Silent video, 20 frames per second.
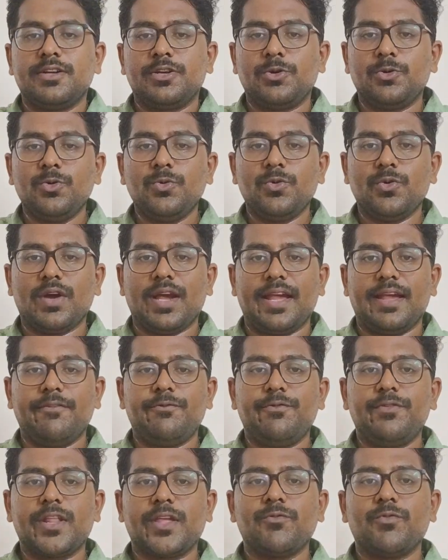to
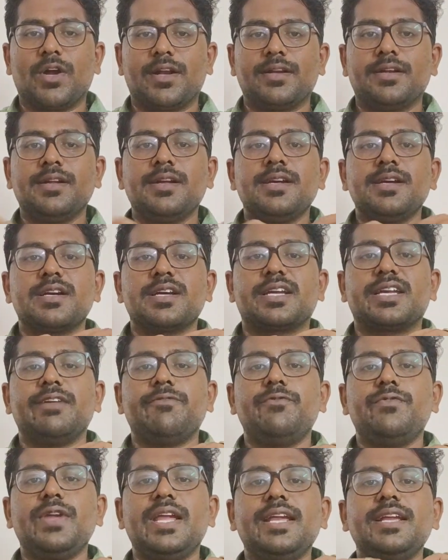everyone,
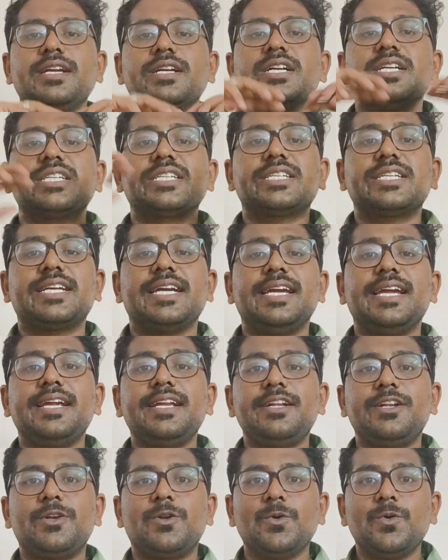giving
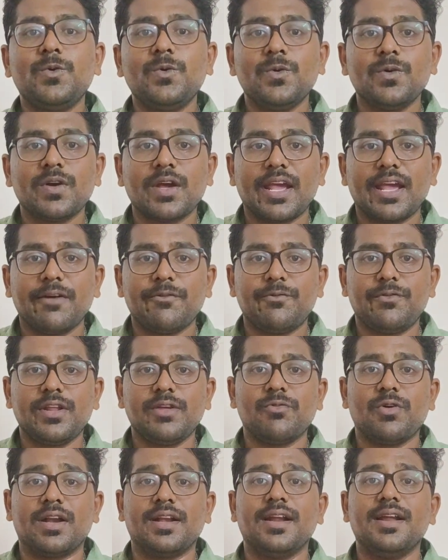shade to
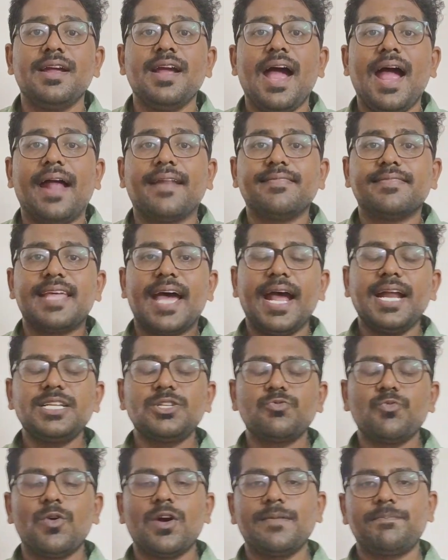everyone. And
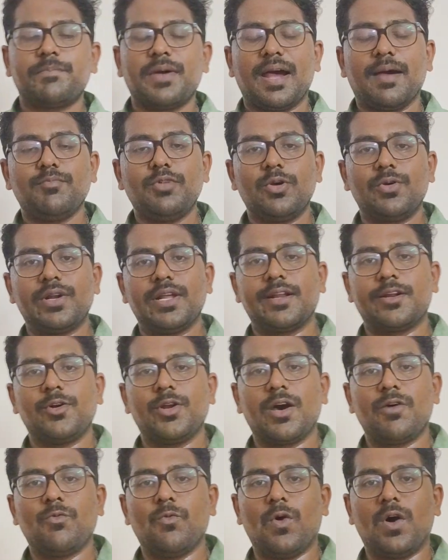that's what Pablo
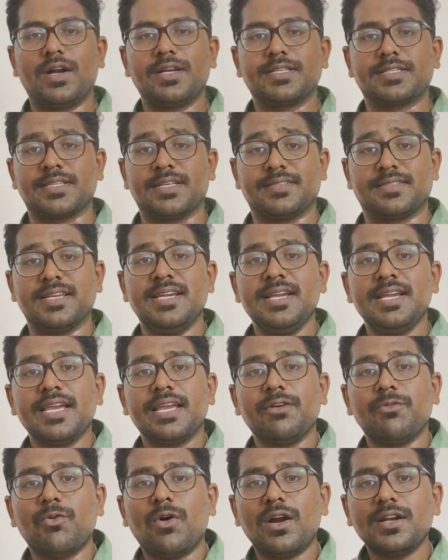Neruda wants us.
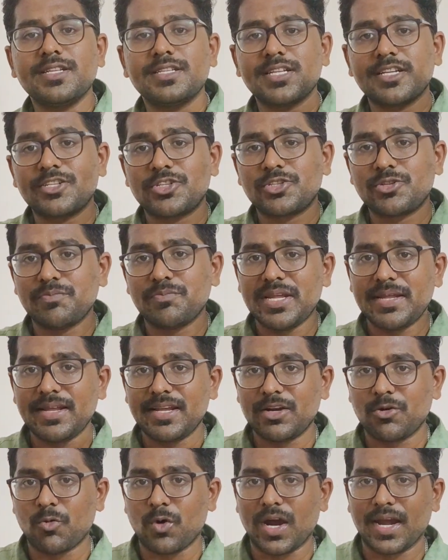He wants us to
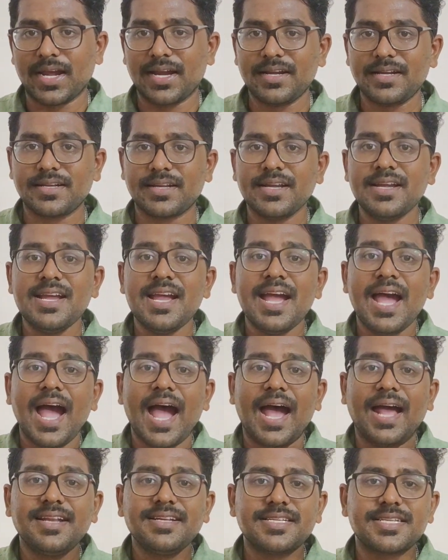be quiet
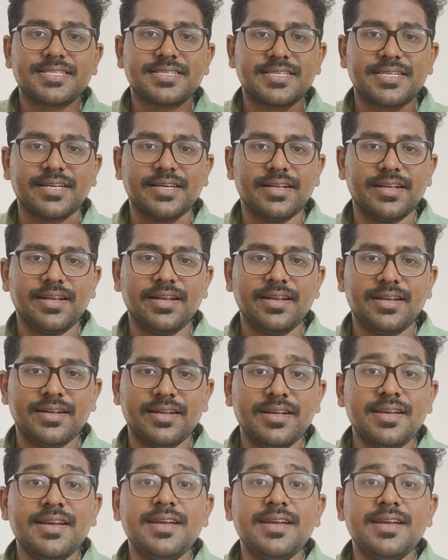and still.